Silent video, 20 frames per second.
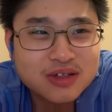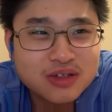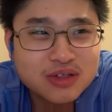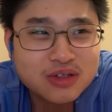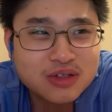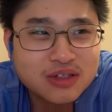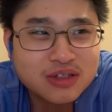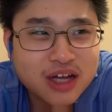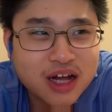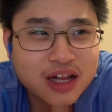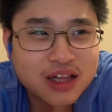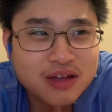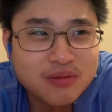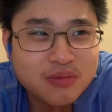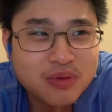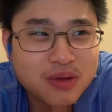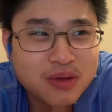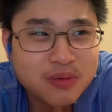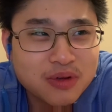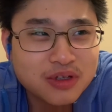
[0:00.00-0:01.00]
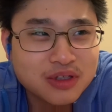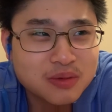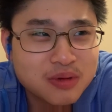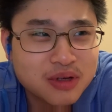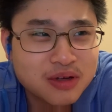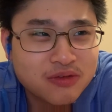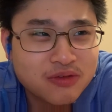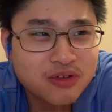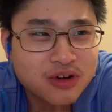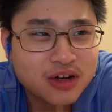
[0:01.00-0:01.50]
Do Italian people
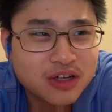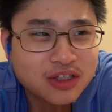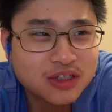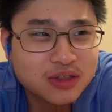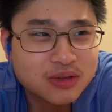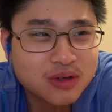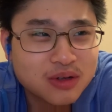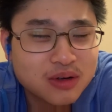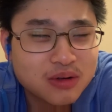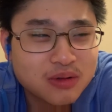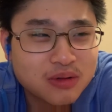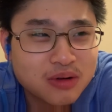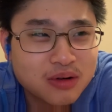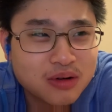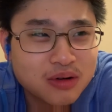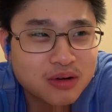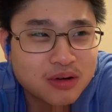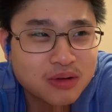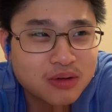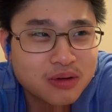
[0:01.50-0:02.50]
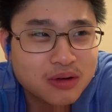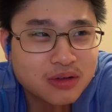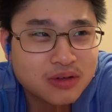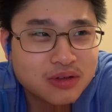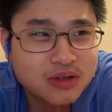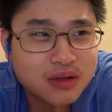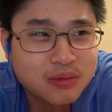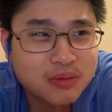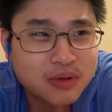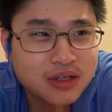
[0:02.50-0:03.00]
speak French, or do
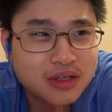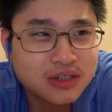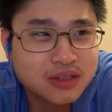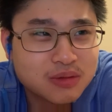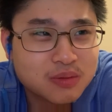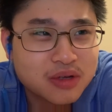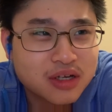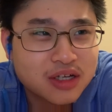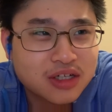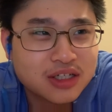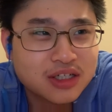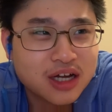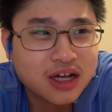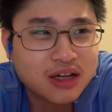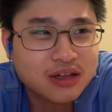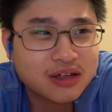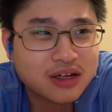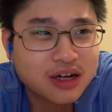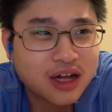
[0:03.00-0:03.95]
they speak Italian?